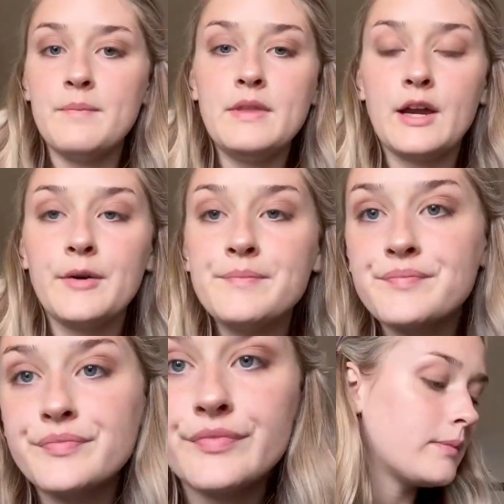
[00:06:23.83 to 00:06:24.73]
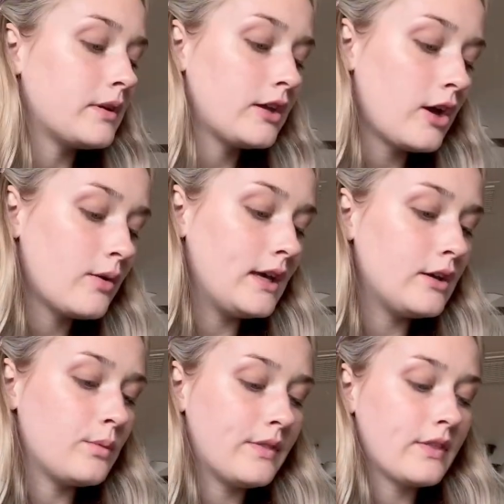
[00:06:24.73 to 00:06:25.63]
there, I'm going to go
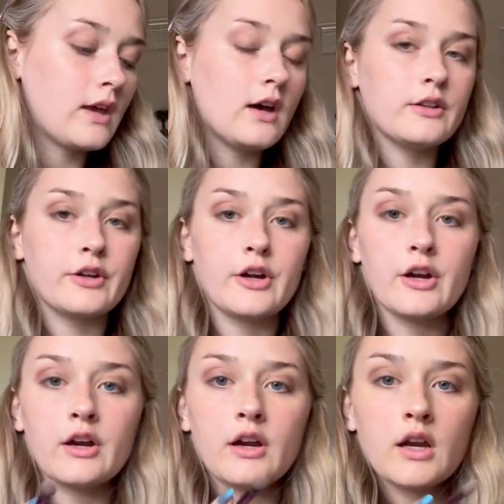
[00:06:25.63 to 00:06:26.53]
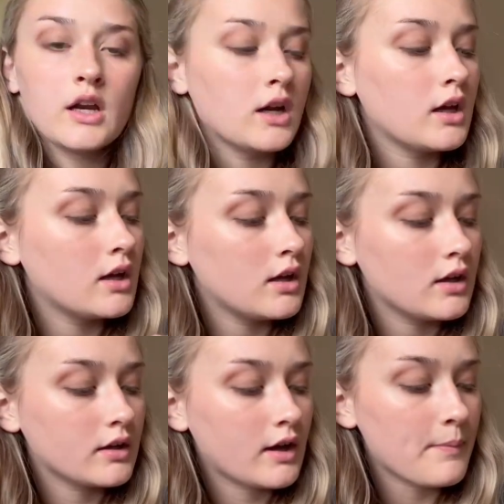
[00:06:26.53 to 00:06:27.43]
in with the color
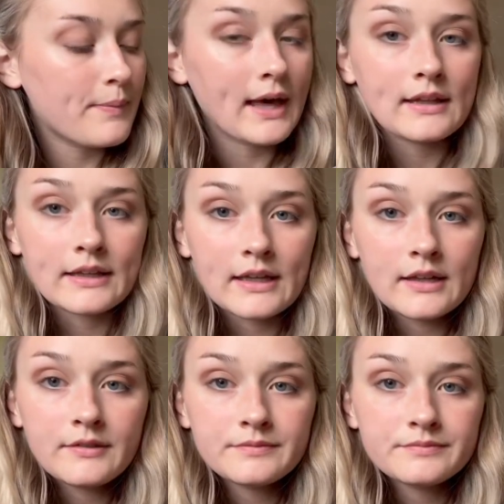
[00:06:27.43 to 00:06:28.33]
Compelling.